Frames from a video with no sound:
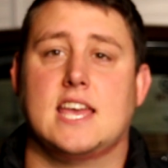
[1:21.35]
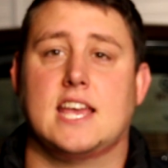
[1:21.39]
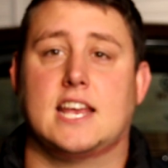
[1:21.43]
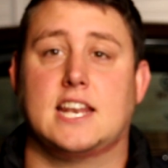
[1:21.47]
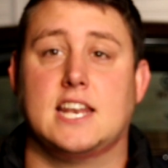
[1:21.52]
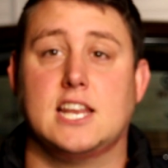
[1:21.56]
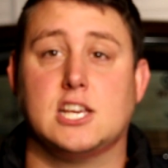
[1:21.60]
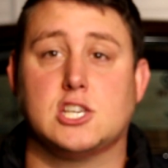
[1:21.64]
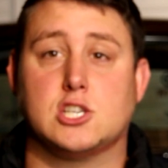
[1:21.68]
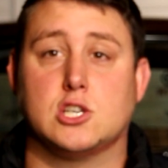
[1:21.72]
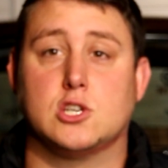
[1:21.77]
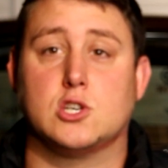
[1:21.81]

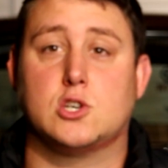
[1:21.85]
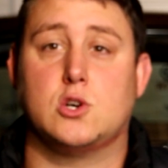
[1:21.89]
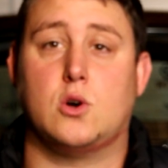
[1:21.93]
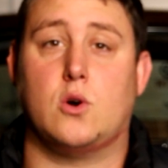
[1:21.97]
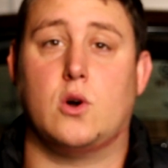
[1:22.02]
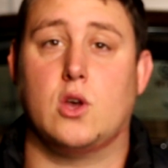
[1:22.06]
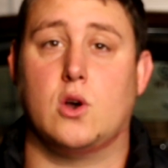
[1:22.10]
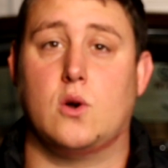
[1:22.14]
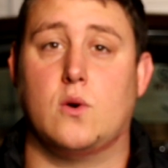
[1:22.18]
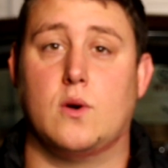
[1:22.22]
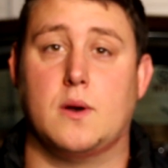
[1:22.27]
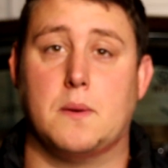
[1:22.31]
ignition
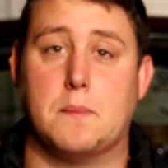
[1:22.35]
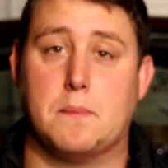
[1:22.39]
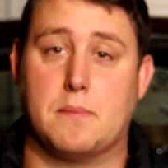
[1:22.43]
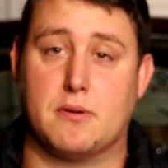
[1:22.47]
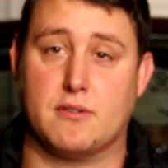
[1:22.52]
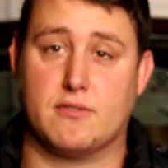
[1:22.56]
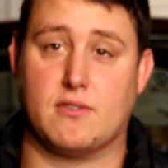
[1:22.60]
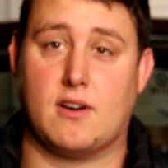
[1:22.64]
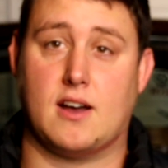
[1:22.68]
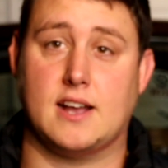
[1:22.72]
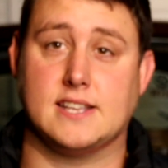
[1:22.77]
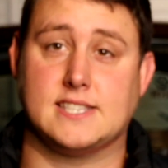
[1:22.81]
coil
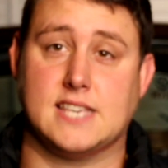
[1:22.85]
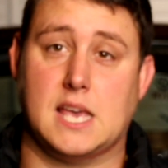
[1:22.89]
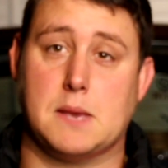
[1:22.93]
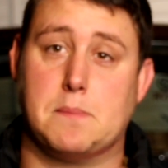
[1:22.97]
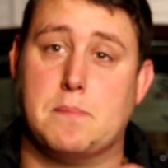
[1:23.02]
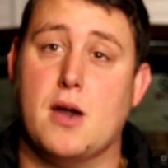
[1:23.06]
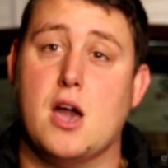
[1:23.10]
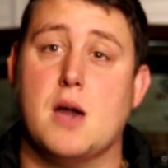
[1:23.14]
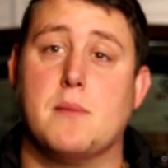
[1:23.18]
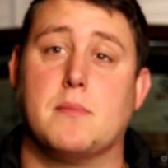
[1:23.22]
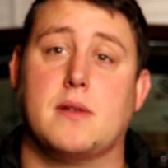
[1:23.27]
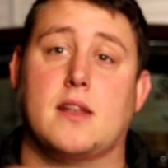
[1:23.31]
provides a
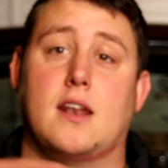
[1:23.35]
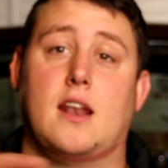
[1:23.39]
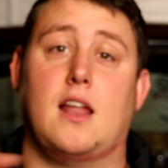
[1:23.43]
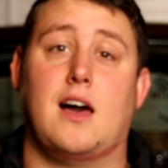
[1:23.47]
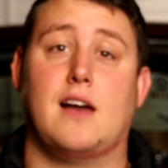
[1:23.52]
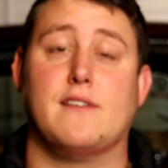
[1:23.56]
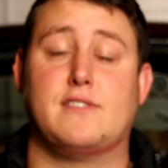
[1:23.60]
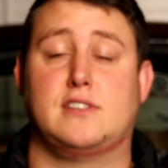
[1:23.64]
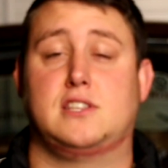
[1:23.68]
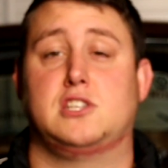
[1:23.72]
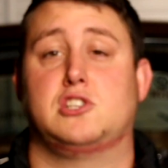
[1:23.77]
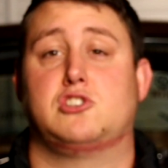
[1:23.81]
permanent
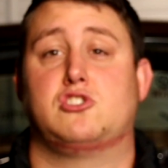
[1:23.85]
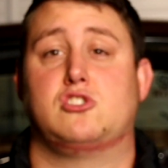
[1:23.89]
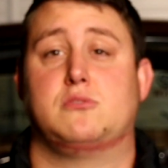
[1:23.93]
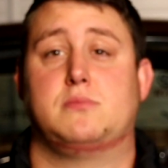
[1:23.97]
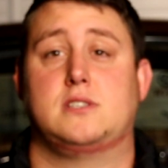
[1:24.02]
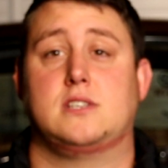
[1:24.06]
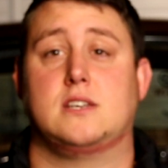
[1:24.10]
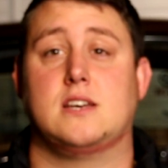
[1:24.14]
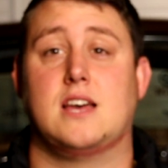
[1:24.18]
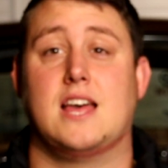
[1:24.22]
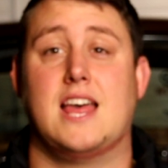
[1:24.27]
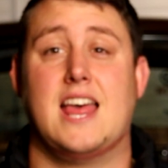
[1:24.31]
life to the
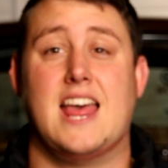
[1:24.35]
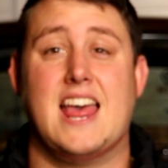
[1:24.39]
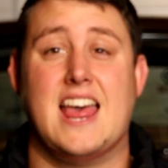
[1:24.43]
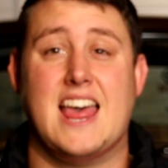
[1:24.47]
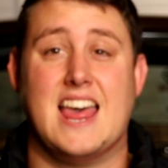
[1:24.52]
distributor.